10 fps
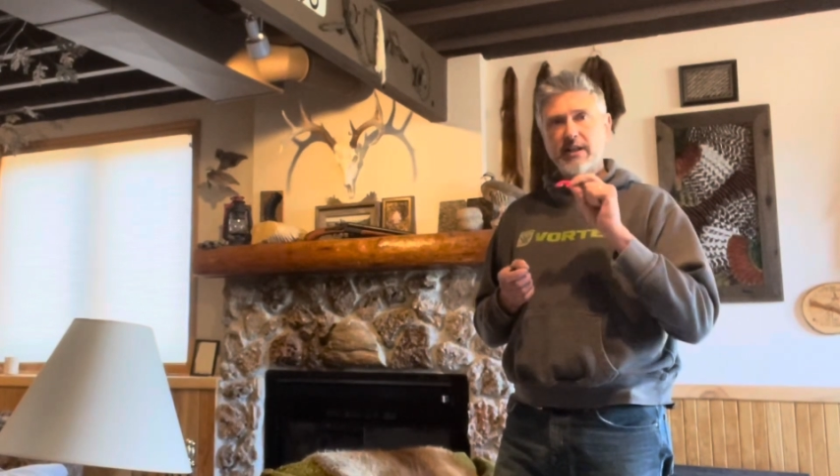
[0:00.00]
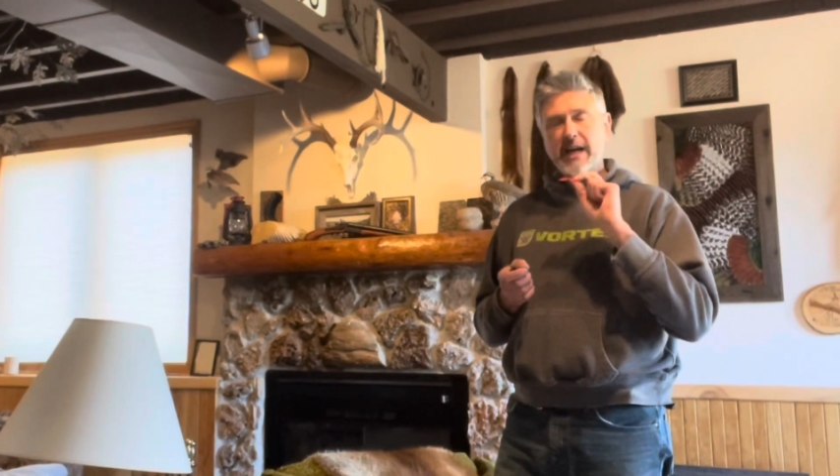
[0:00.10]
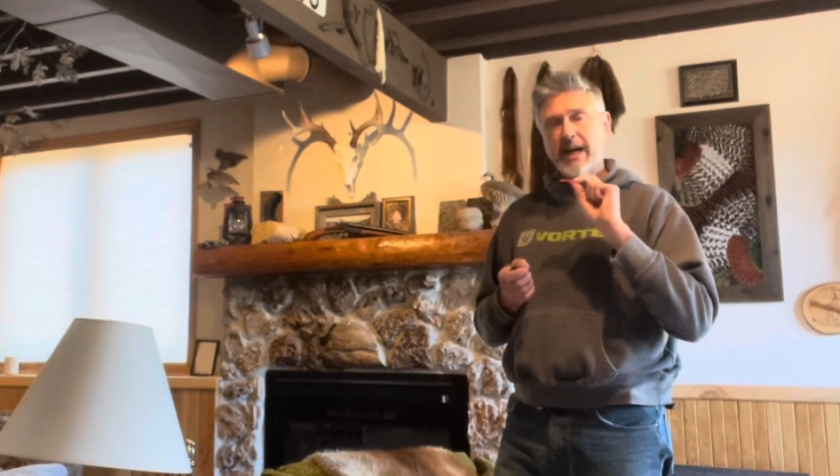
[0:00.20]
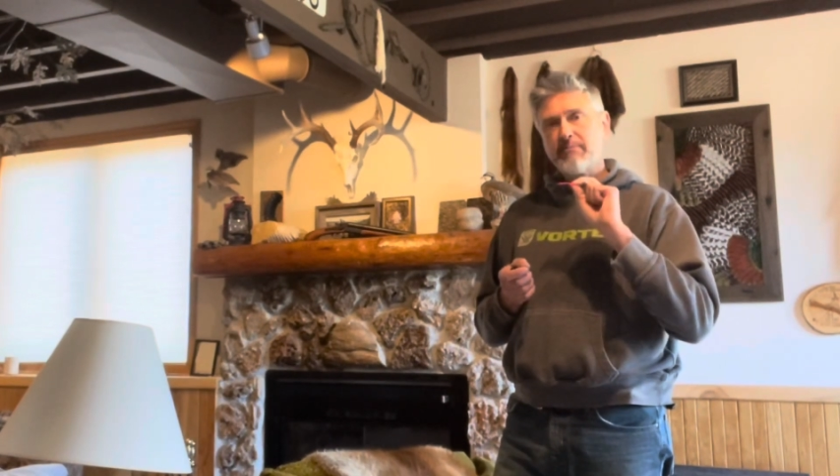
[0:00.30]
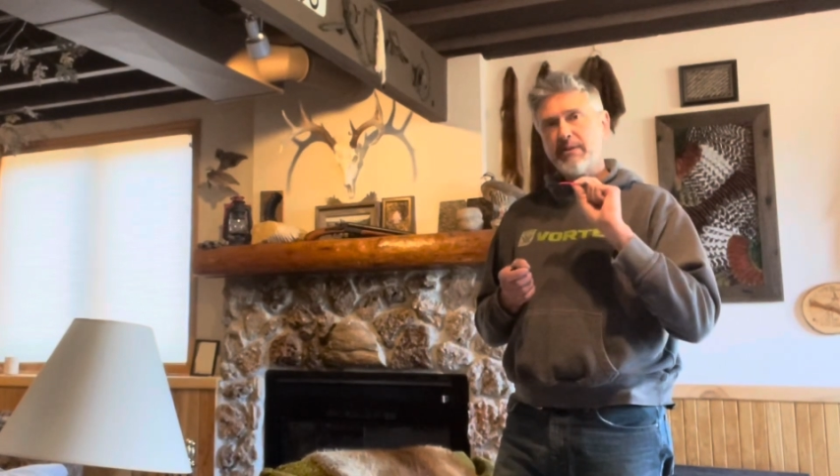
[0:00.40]

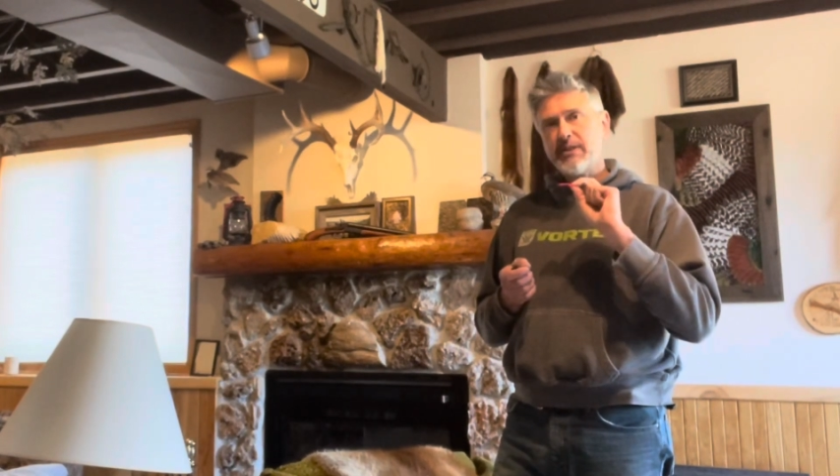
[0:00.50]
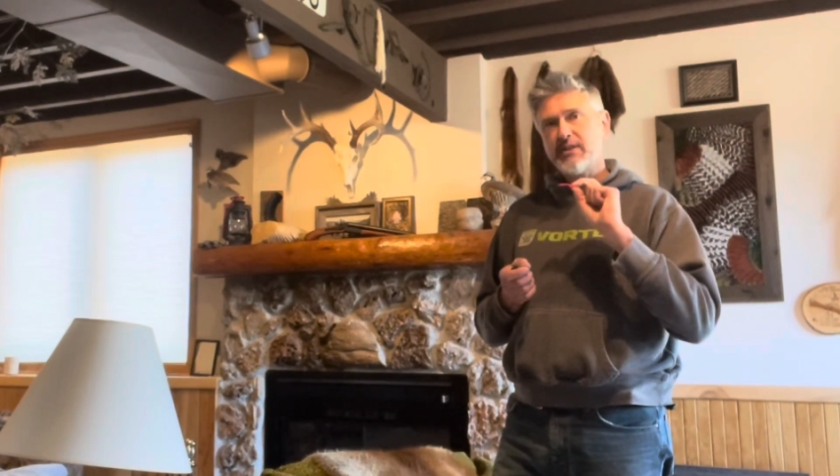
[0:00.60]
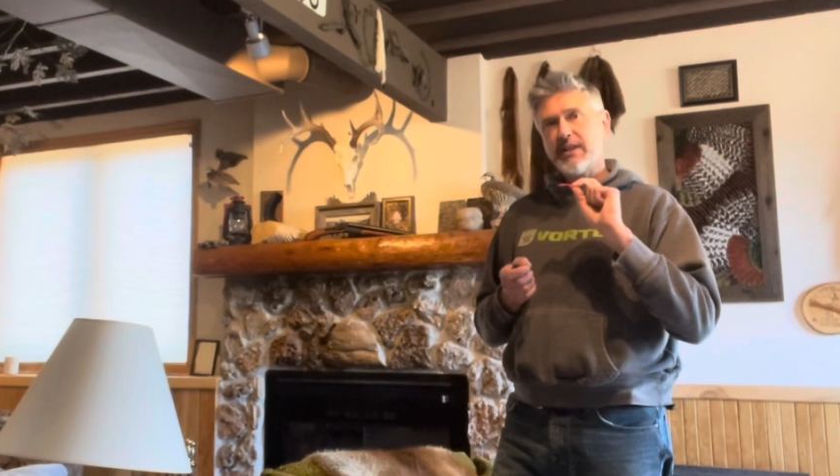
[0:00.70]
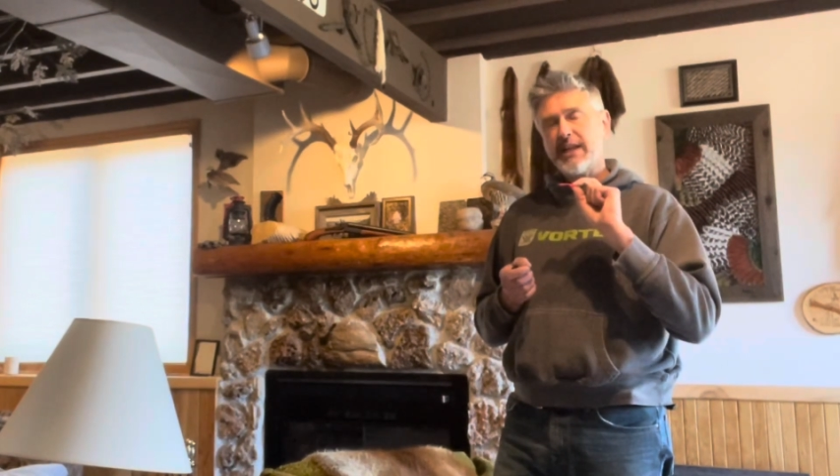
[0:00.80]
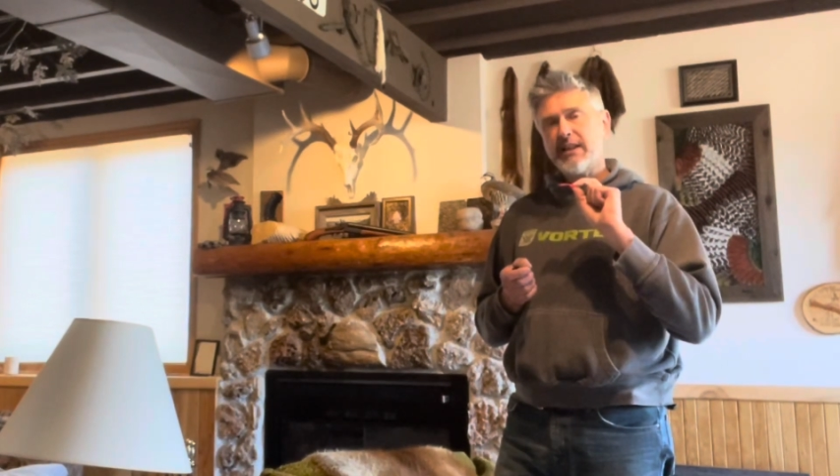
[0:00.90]
not be
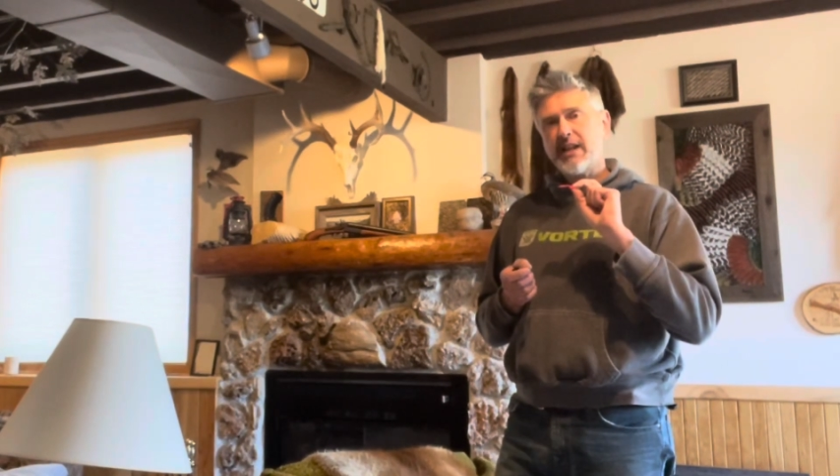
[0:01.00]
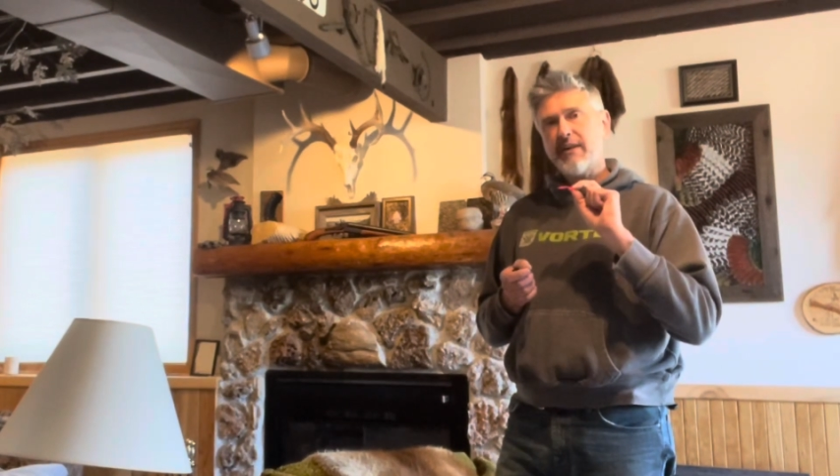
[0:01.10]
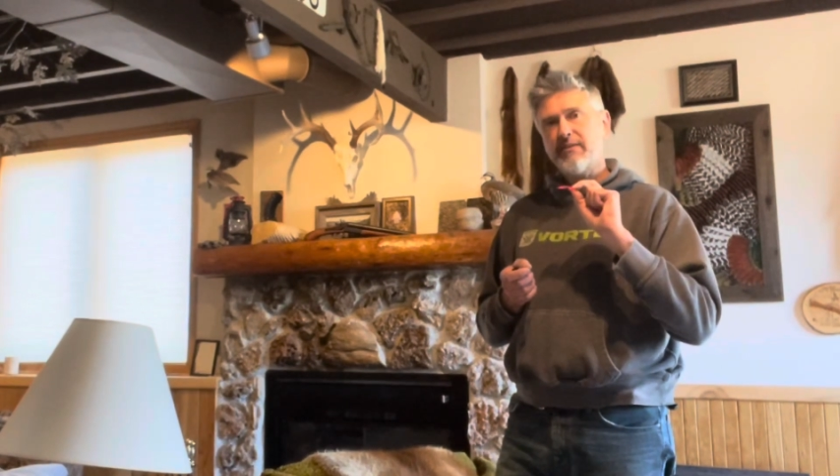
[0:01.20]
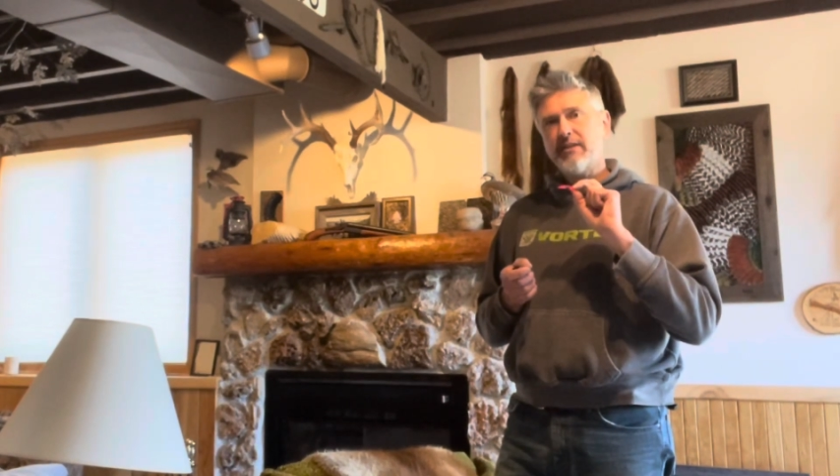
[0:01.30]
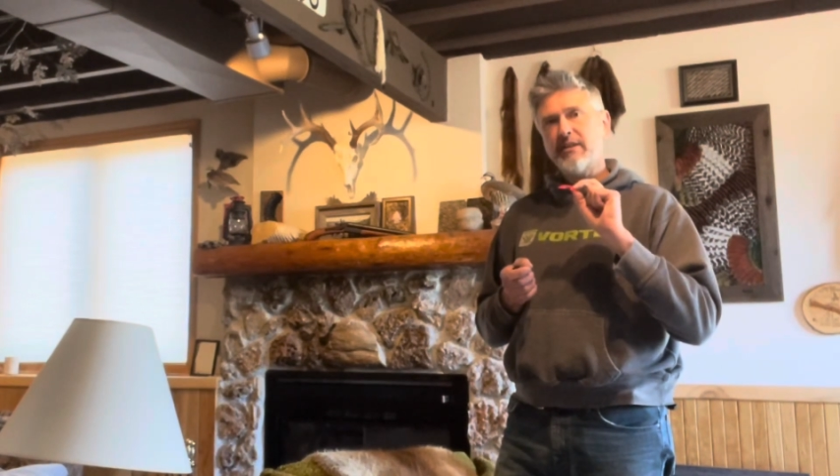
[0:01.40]
sitting
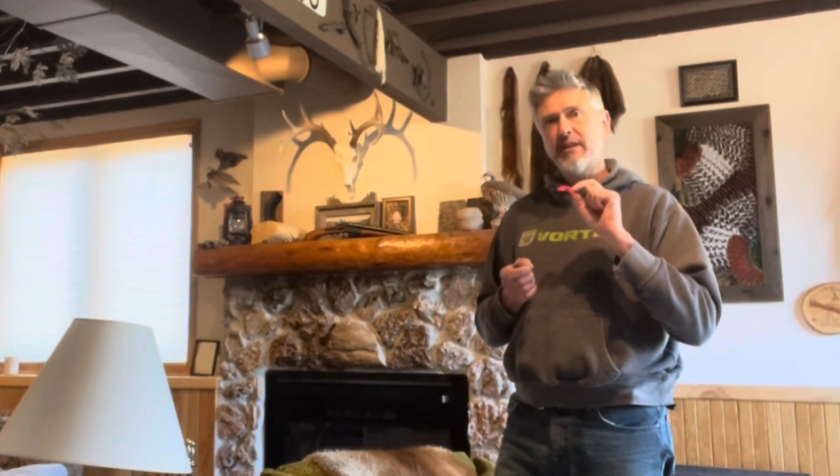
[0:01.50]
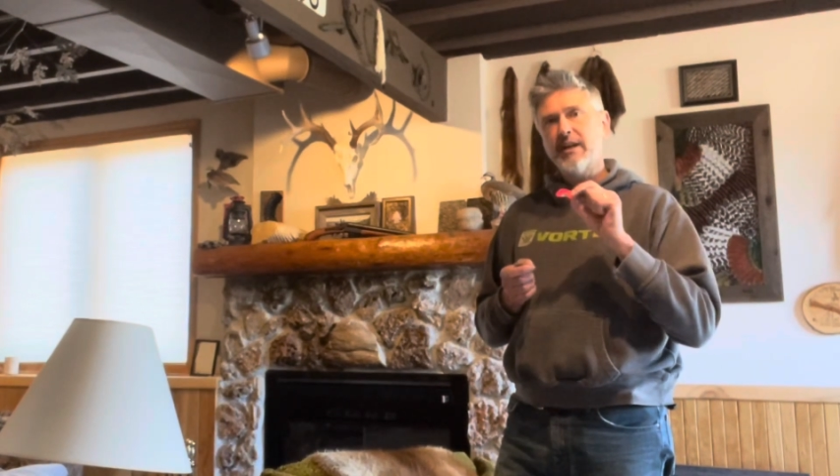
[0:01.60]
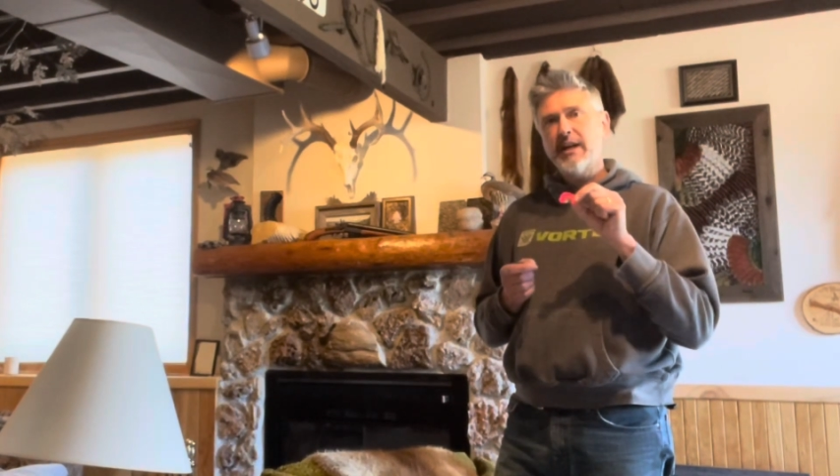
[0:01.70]
level,